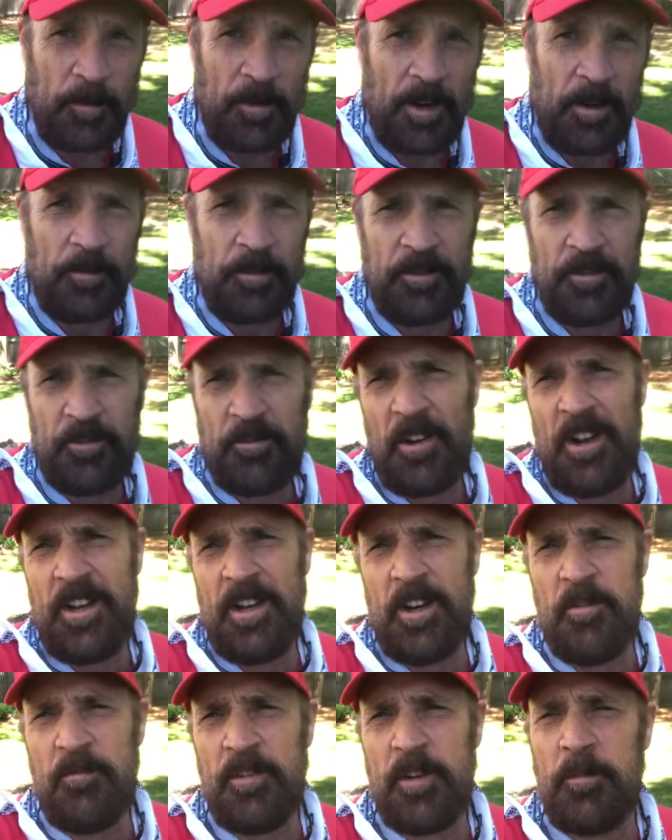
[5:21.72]
or I was trying
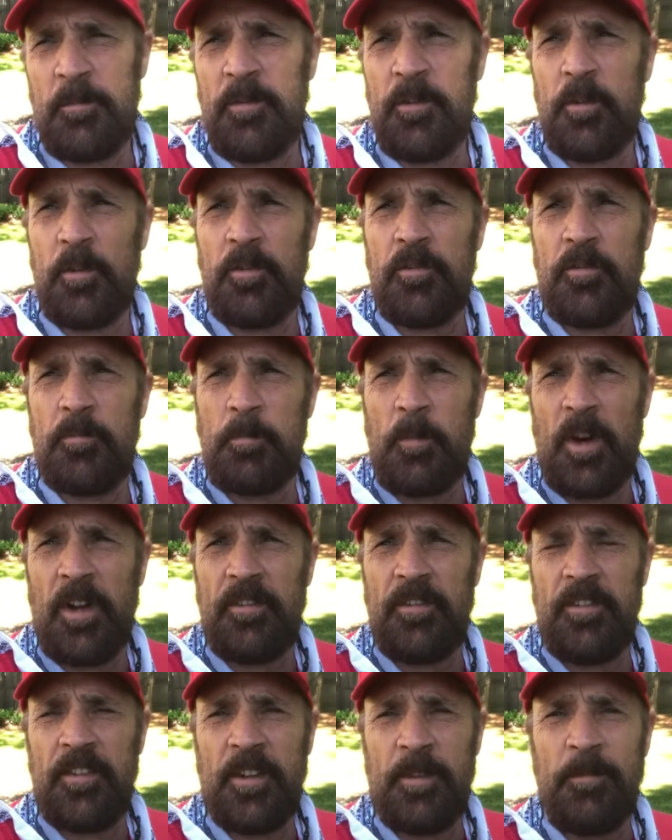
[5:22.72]
out for the U.S.
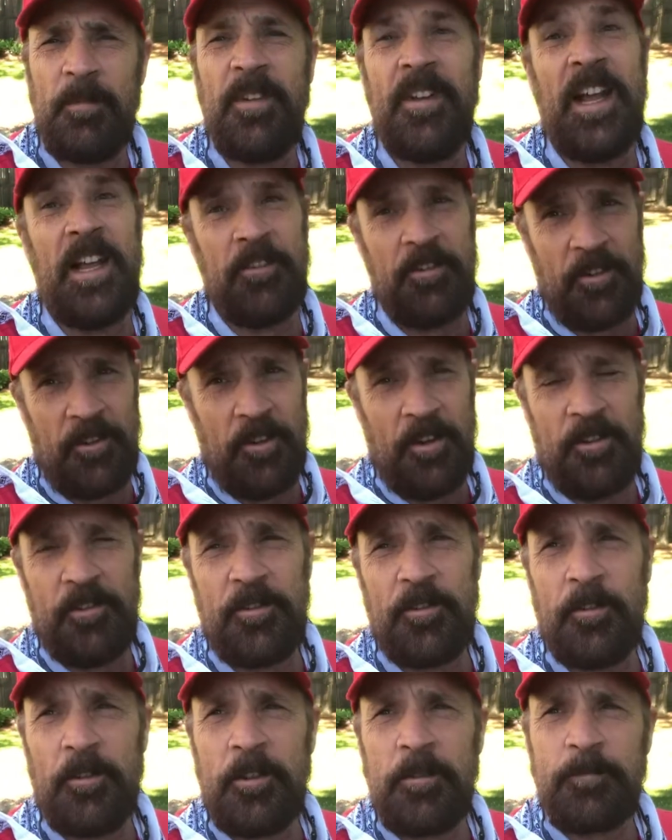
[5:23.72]
boxing team. That's a long
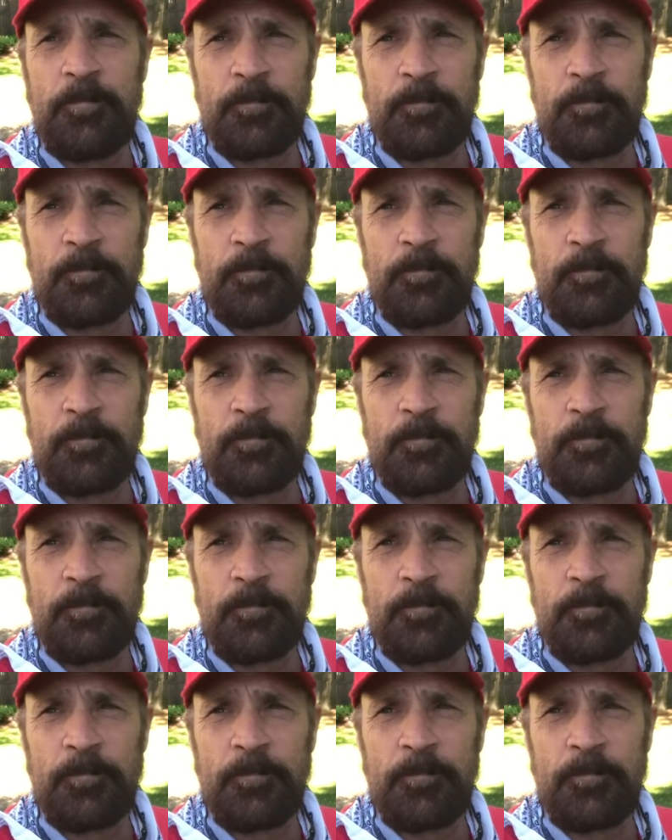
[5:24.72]
story.